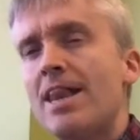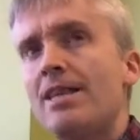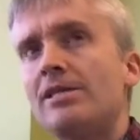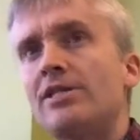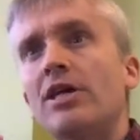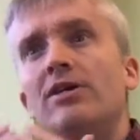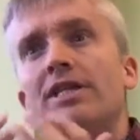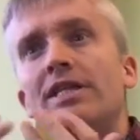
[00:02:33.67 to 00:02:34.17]

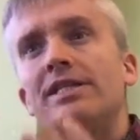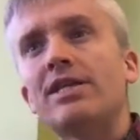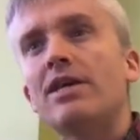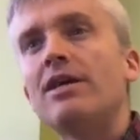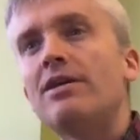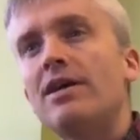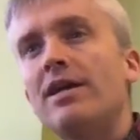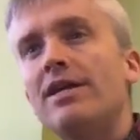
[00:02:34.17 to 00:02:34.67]
So there's
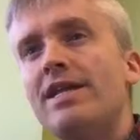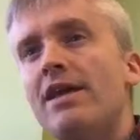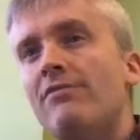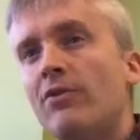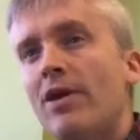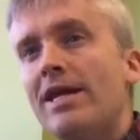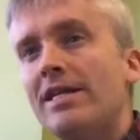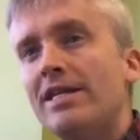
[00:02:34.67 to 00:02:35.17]
a
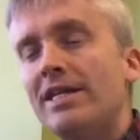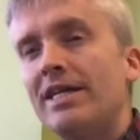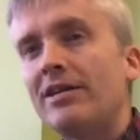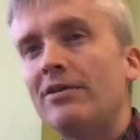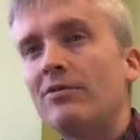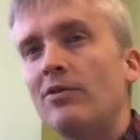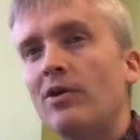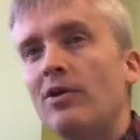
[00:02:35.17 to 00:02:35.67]

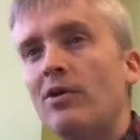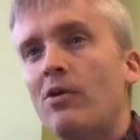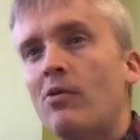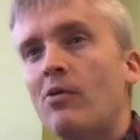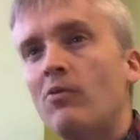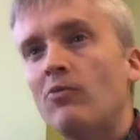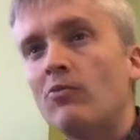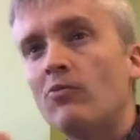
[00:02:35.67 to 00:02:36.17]
never-ending
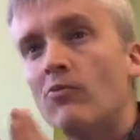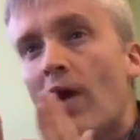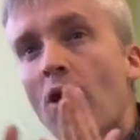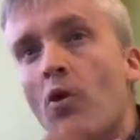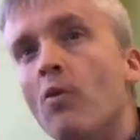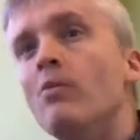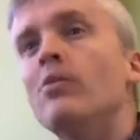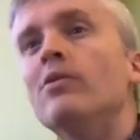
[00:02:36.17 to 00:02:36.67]

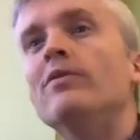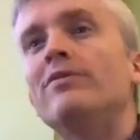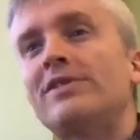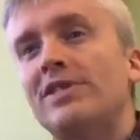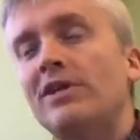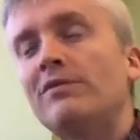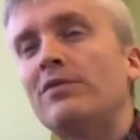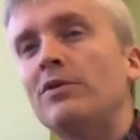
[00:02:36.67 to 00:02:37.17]
realm of
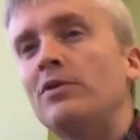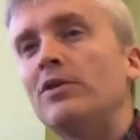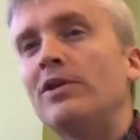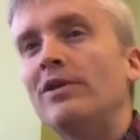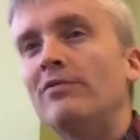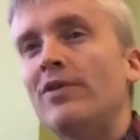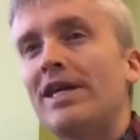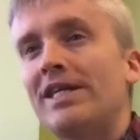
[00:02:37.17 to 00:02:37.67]
stuff you
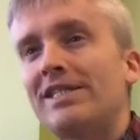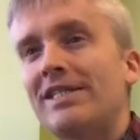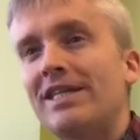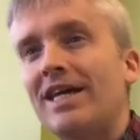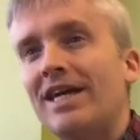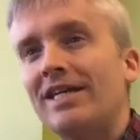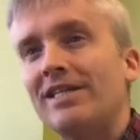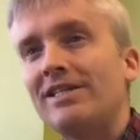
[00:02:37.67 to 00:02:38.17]
can
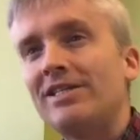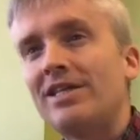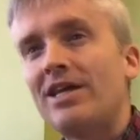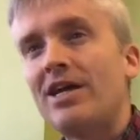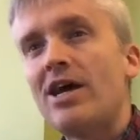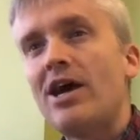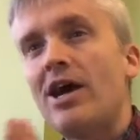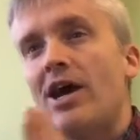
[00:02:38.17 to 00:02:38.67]
investigate,
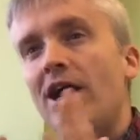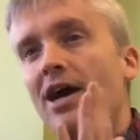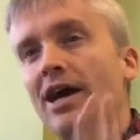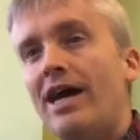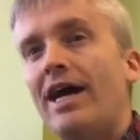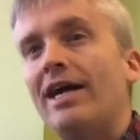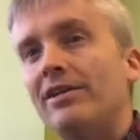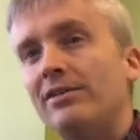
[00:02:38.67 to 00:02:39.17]

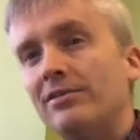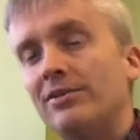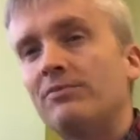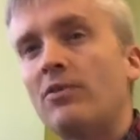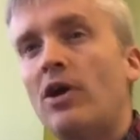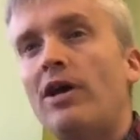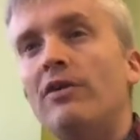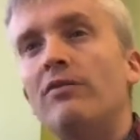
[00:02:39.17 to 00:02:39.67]
and
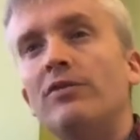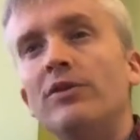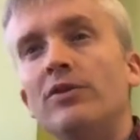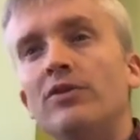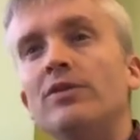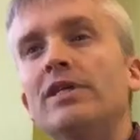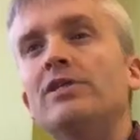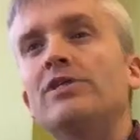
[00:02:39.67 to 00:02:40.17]
I often
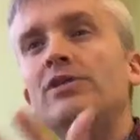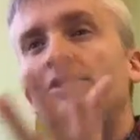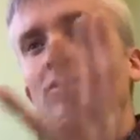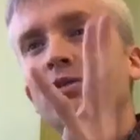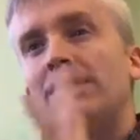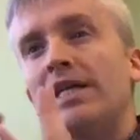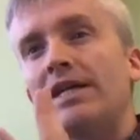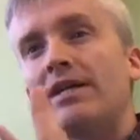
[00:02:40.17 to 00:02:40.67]
do this
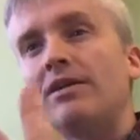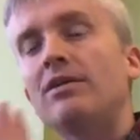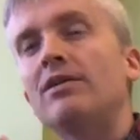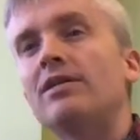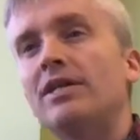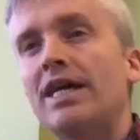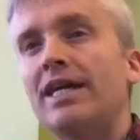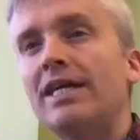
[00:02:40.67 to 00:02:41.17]
using
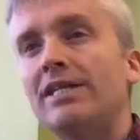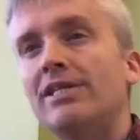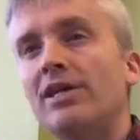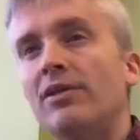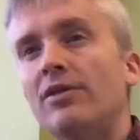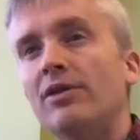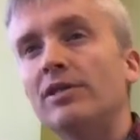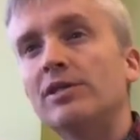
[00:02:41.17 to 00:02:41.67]

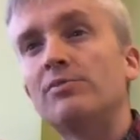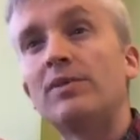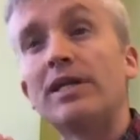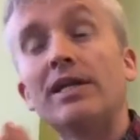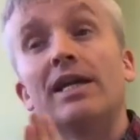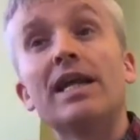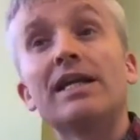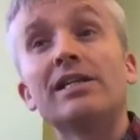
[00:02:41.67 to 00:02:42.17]
data that's
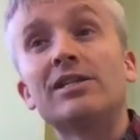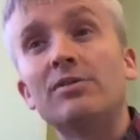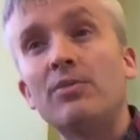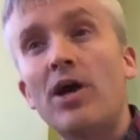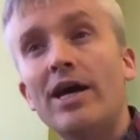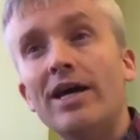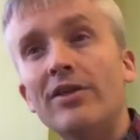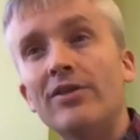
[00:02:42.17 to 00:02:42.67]
been collected
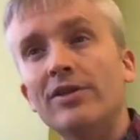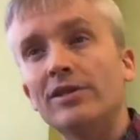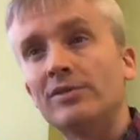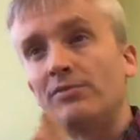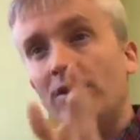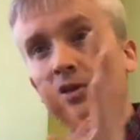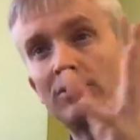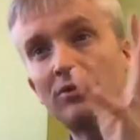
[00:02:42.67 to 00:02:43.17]
by
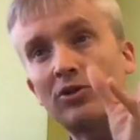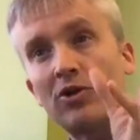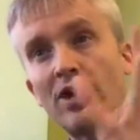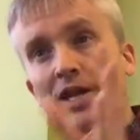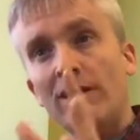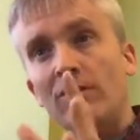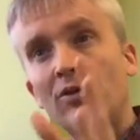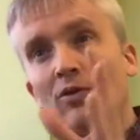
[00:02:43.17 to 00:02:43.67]
others, but
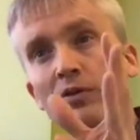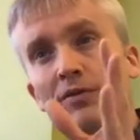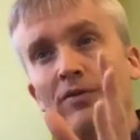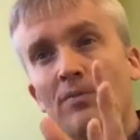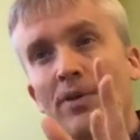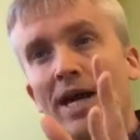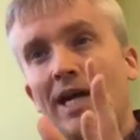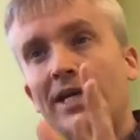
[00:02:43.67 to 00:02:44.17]
trying to look
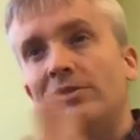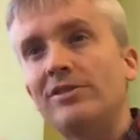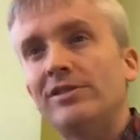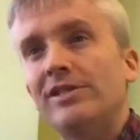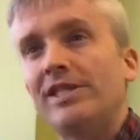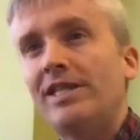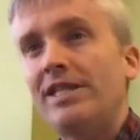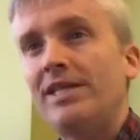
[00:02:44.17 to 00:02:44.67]
for
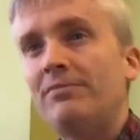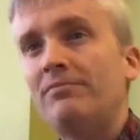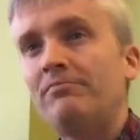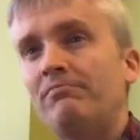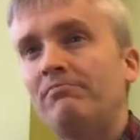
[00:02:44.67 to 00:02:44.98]
patterns in it.